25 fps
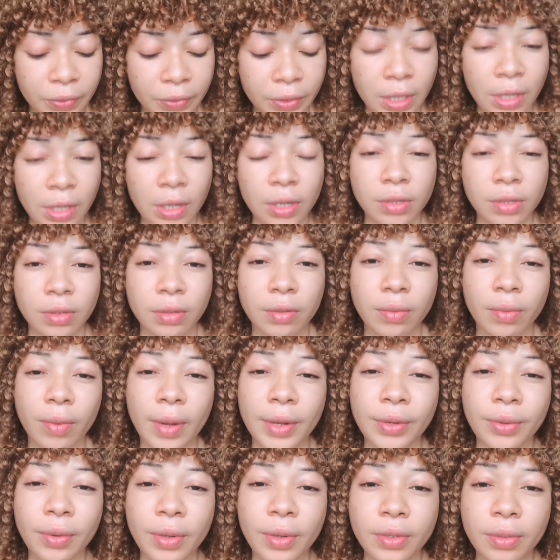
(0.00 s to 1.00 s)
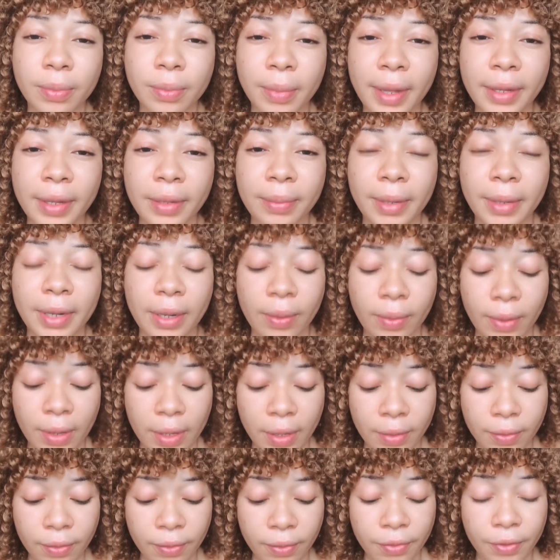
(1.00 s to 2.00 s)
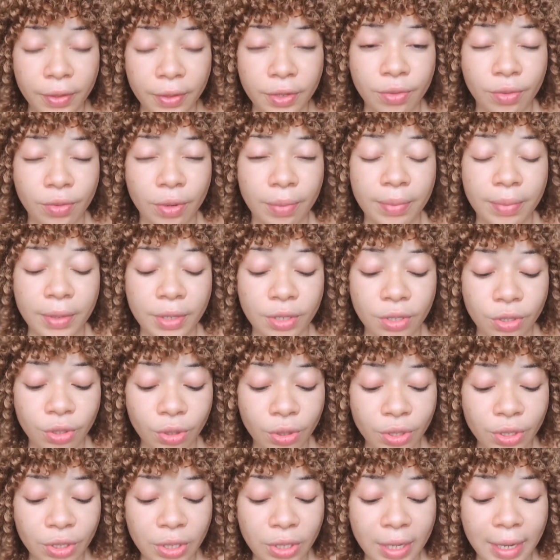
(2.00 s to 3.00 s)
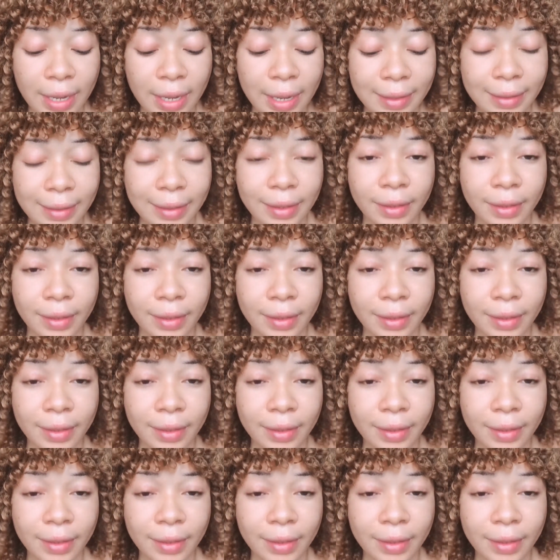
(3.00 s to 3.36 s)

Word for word: so when you want to buy the Madam White face cream please just check at the